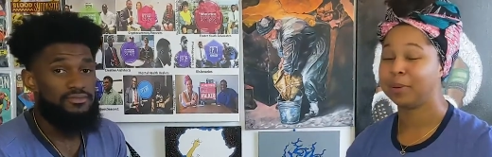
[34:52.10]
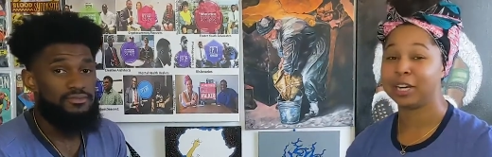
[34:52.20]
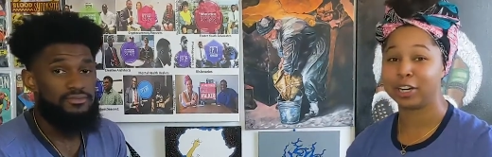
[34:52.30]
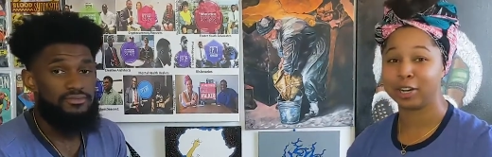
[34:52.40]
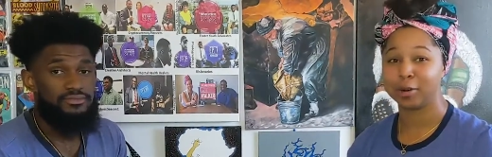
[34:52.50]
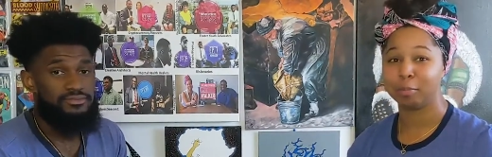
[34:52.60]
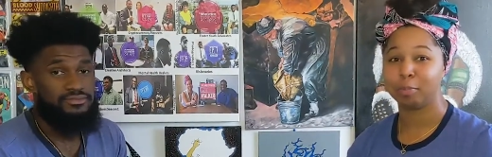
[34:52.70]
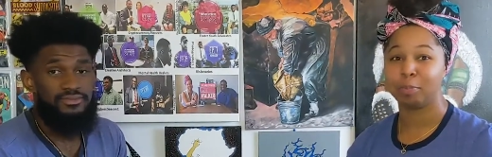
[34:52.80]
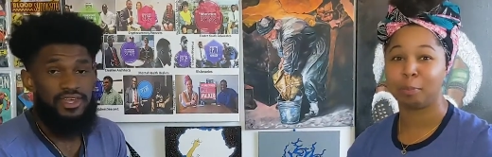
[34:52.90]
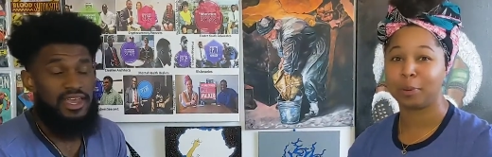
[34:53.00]
Speaker 1: Berbere.
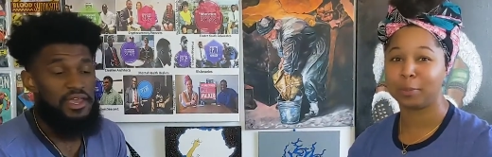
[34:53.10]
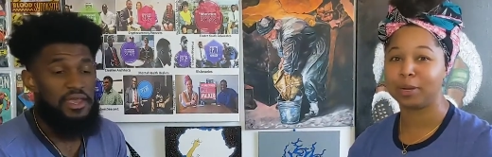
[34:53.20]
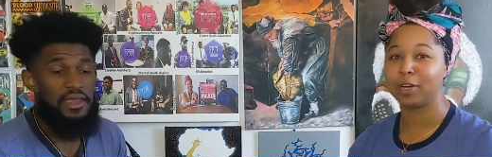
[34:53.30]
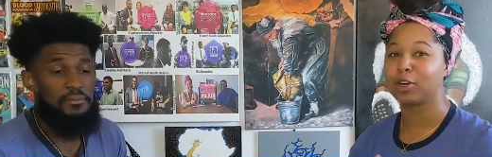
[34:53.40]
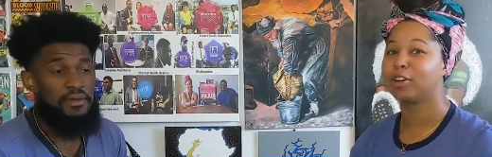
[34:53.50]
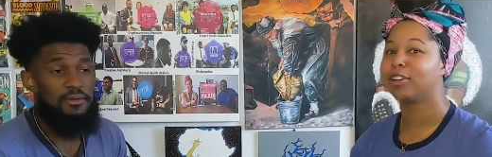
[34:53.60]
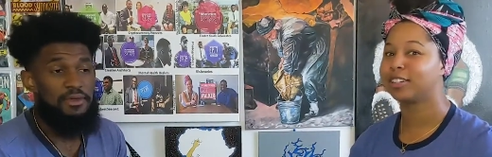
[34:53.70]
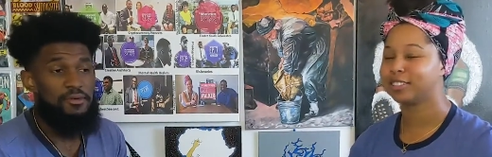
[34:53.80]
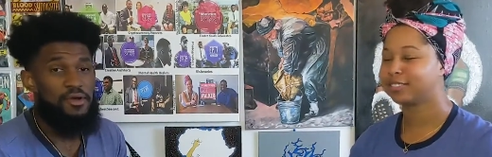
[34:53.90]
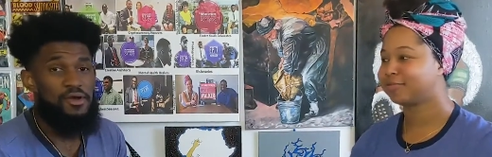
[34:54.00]
Speaker 2: Berbere. It may be
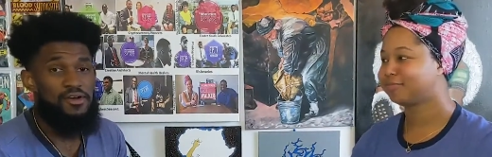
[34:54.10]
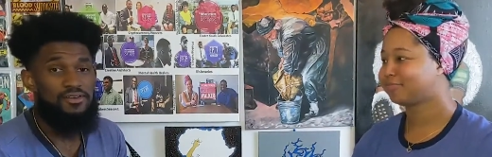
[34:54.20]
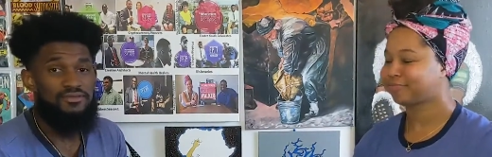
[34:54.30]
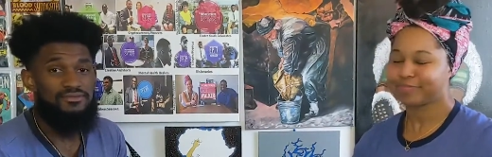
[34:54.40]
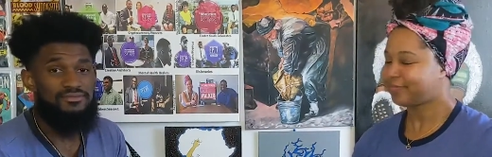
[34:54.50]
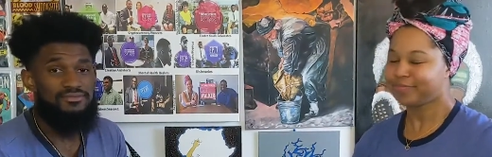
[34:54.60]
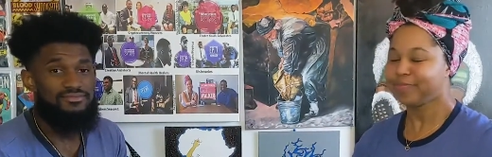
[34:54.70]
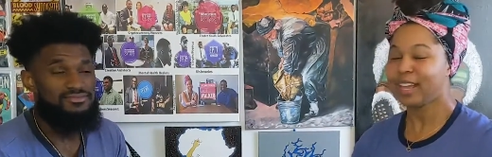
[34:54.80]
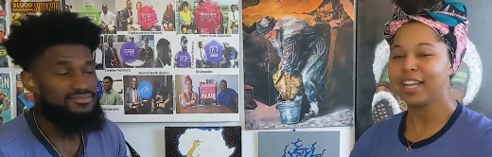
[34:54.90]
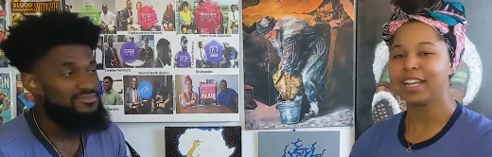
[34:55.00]
wrong.
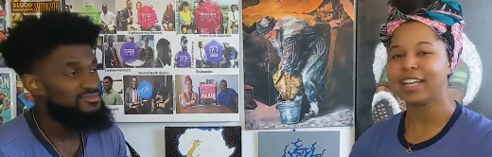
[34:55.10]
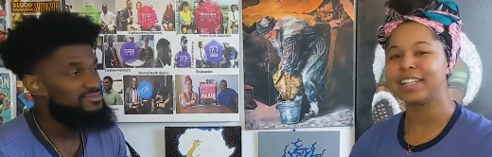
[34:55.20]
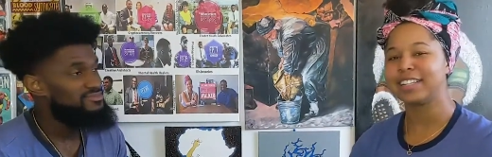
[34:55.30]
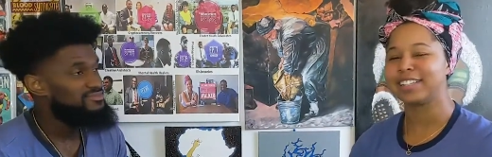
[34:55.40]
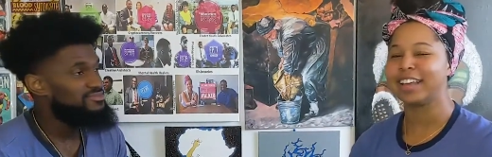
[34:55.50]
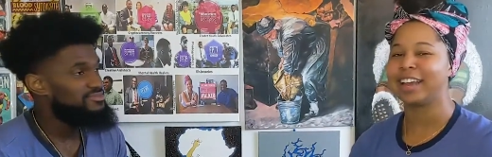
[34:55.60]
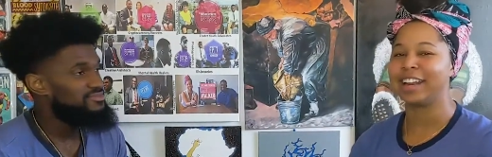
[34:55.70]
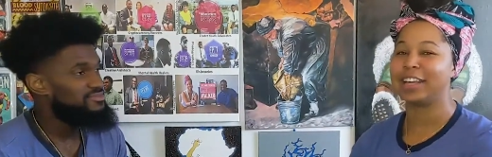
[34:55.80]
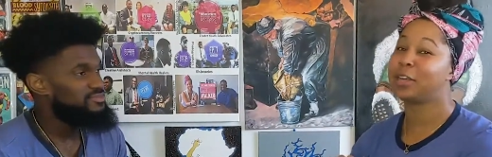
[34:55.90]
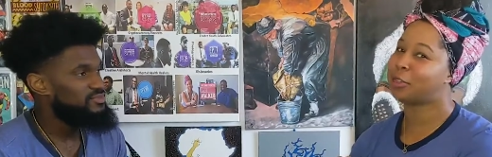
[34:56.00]
Speaker 1: It is
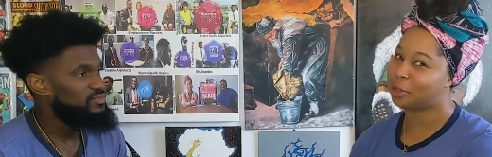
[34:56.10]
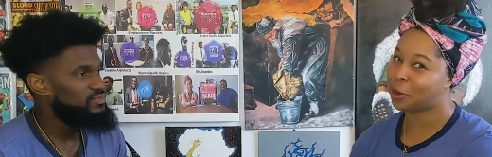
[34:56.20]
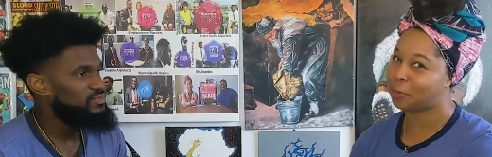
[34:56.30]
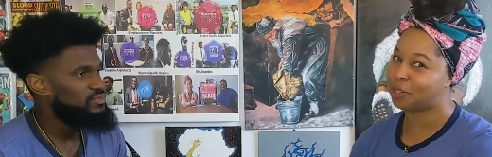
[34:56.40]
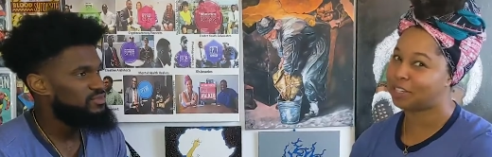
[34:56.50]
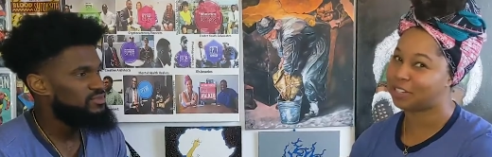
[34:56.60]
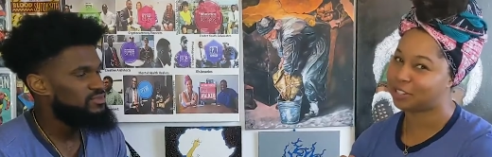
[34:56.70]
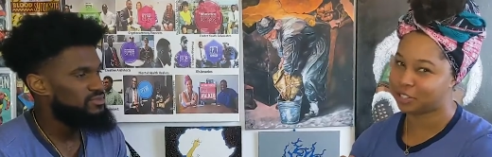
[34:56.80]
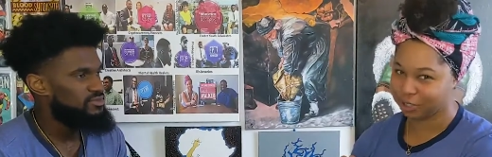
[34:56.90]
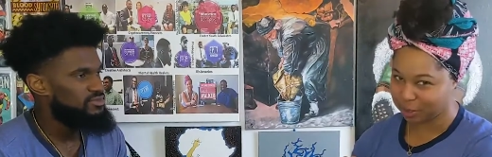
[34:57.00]
an Ethiopian
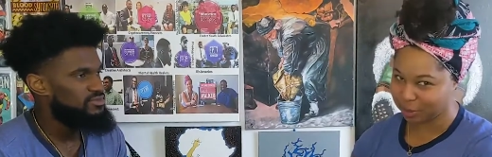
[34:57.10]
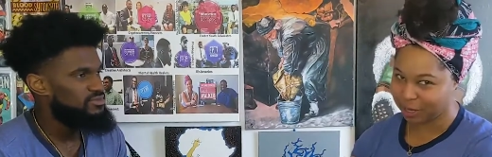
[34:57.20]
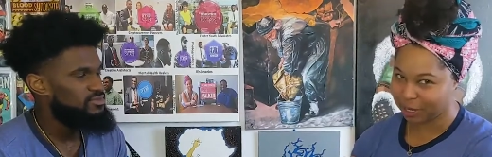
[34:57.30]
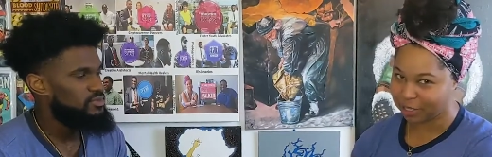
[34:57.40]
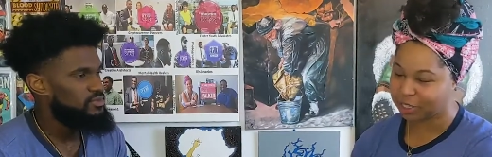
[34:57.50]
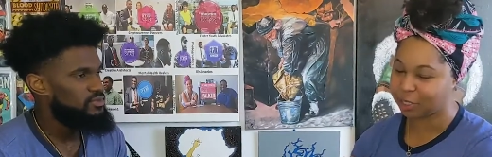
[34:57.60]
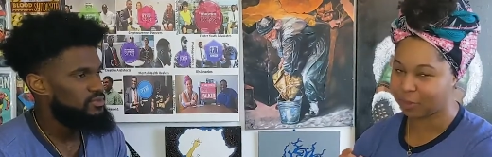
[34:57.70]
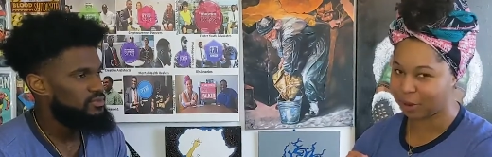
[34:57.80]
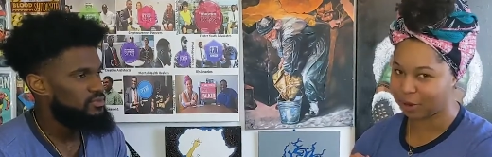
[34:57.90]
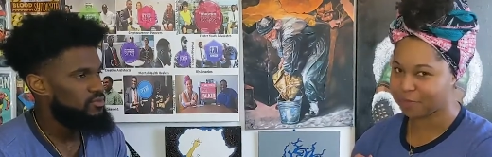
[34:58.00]
chili
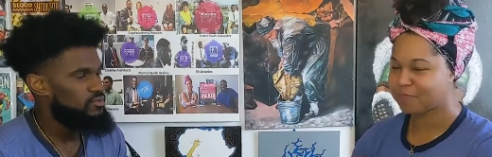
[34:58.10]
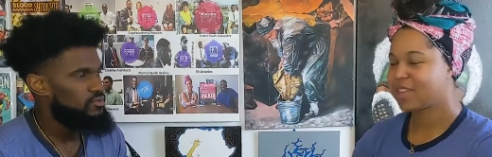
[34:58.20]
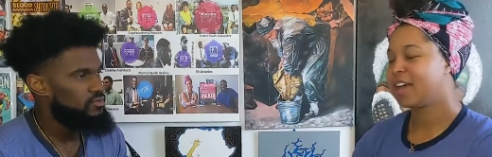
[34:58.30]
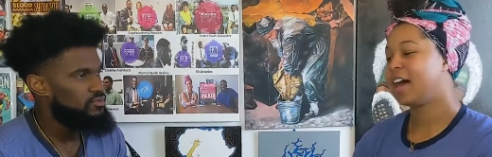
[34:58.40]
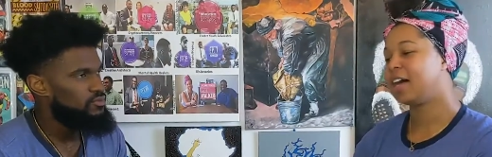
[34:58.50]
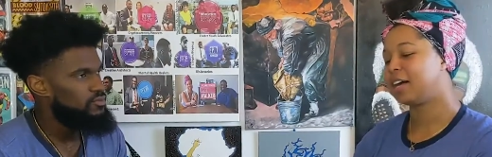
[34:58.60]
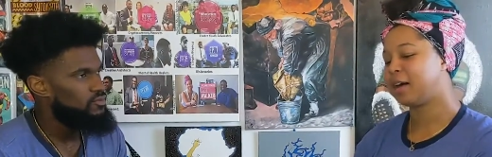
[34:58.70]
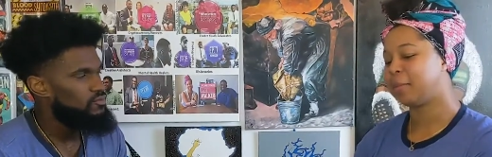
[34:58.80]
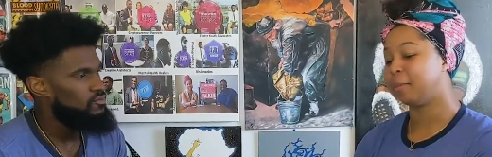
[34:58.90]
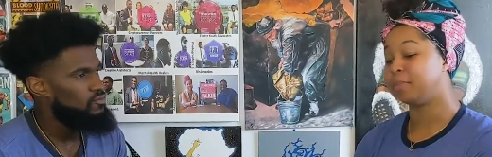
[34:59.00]
powder.
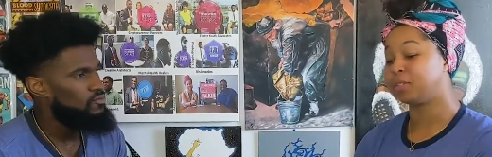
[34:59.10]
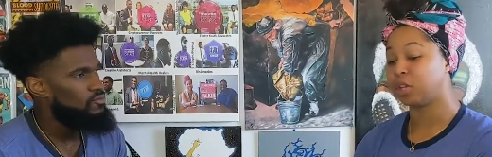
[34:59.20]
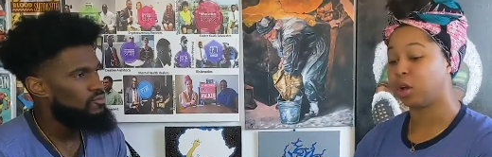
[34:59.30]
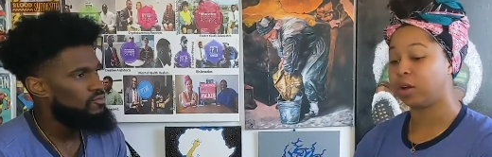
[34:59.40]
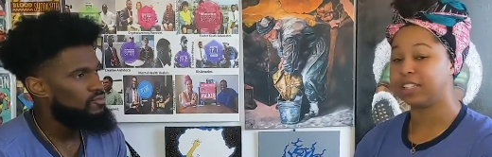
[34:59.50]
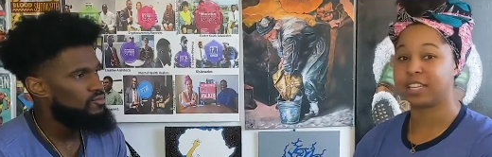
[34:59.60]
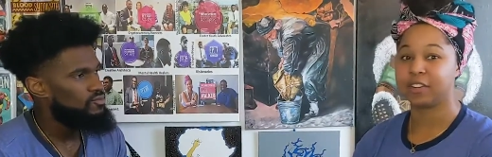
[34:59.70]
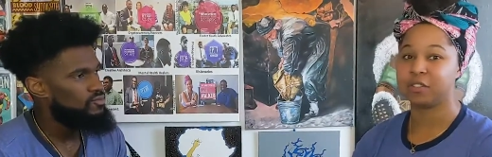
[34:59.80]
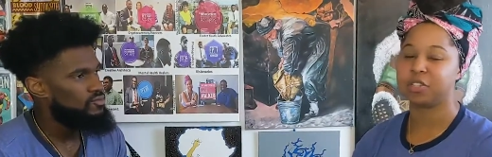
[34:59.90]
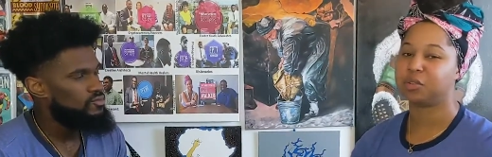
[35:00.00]
So instead
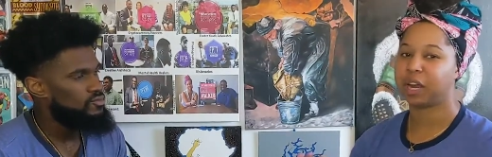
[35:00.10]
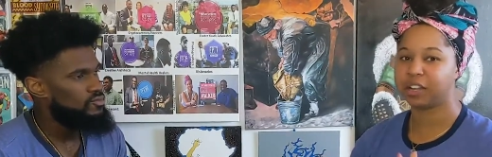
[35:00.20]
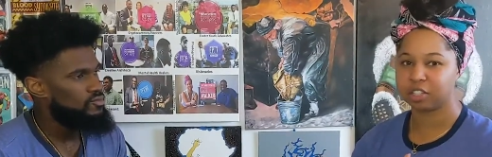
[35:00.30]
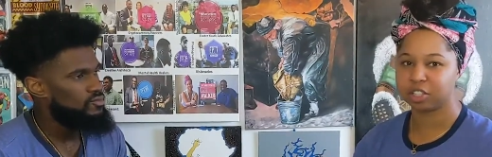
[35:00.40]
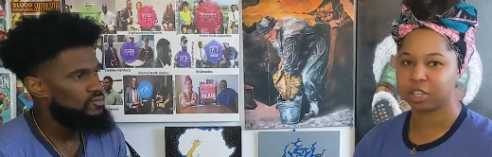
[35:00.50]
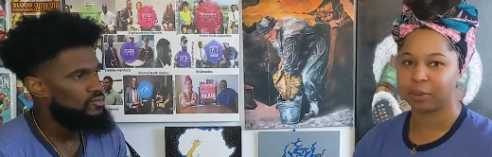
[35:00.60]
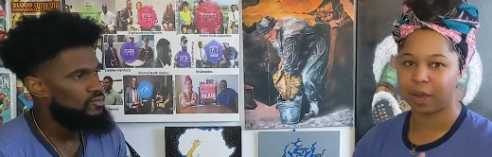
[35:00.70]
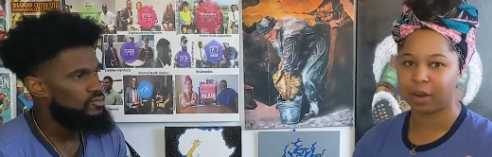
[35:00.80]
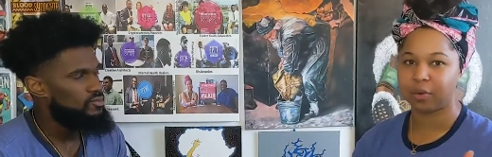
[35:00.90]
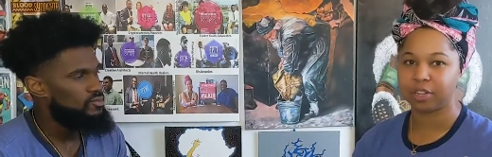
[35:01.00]
of using regular chili
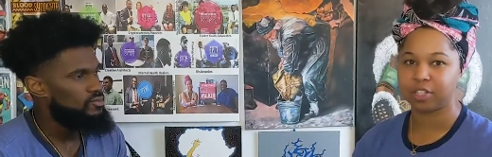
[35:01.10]
powder, I